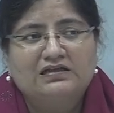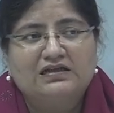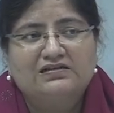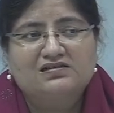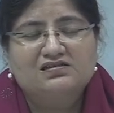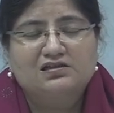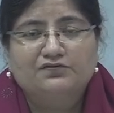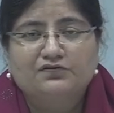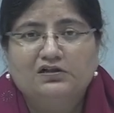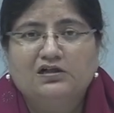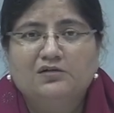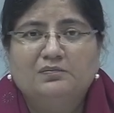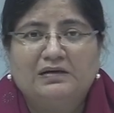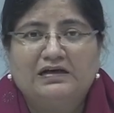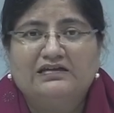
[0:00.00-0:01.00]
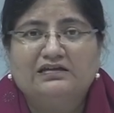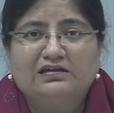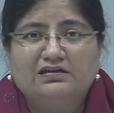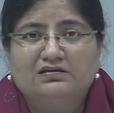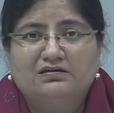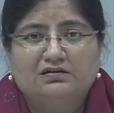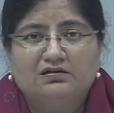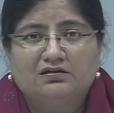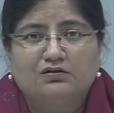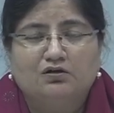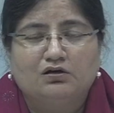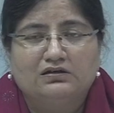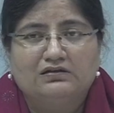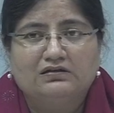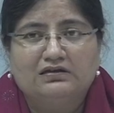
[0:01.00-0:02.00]
is governed by the
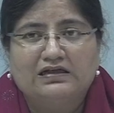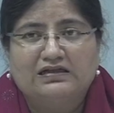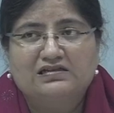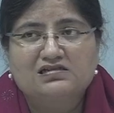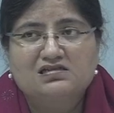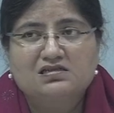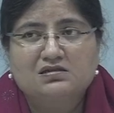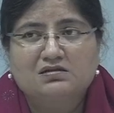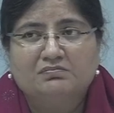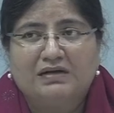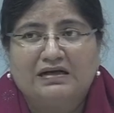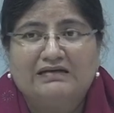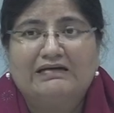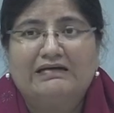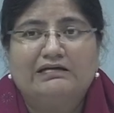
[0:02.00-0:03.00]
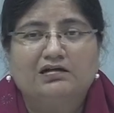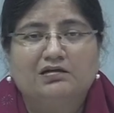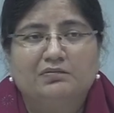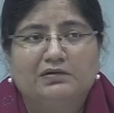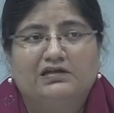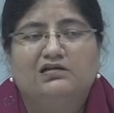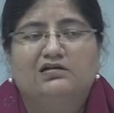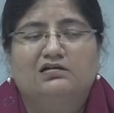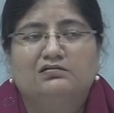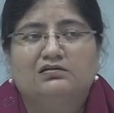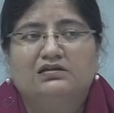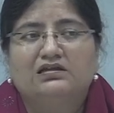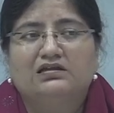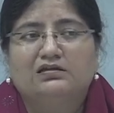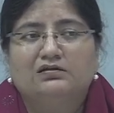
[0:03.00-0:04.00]
or that is mandated by
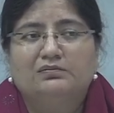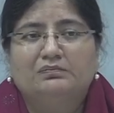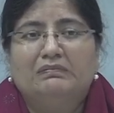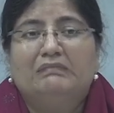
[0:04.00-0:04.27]
the